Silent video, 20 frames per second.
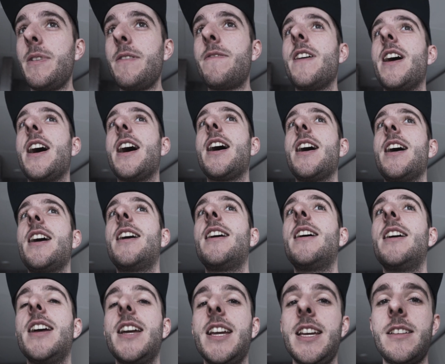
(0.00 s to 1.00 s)
be fair,
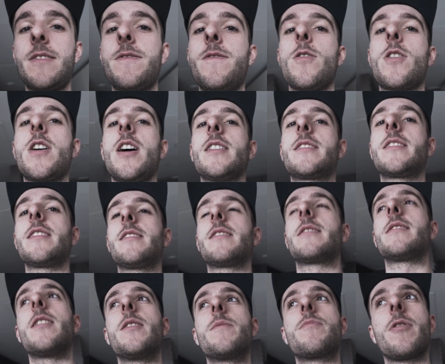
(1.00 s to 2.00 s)
it is forecasted to
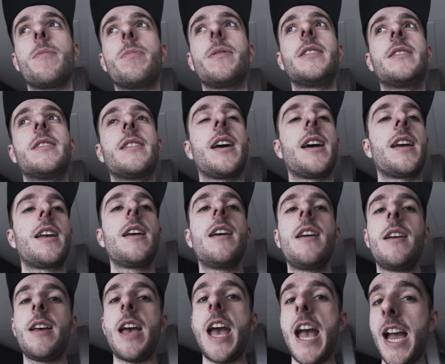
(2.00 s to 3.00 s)
snow properly today.
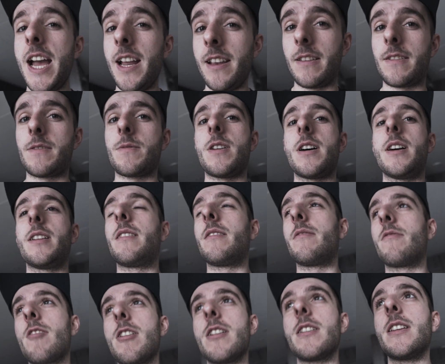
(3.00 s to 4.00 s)
Hence why I
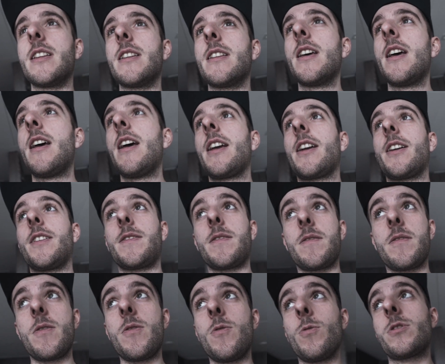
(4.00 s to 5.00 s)
didn't ride in. Because
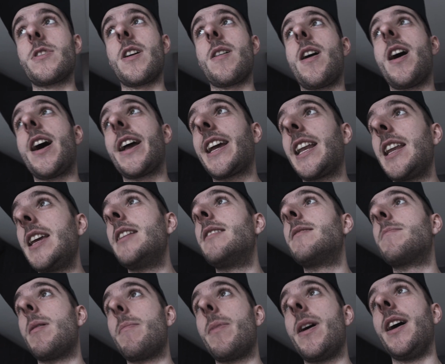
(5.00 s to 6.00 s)
also, I
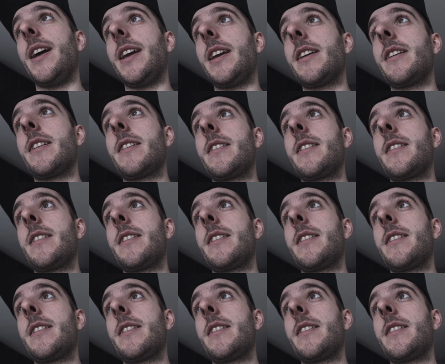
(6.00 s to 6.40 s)
cleaned my bike.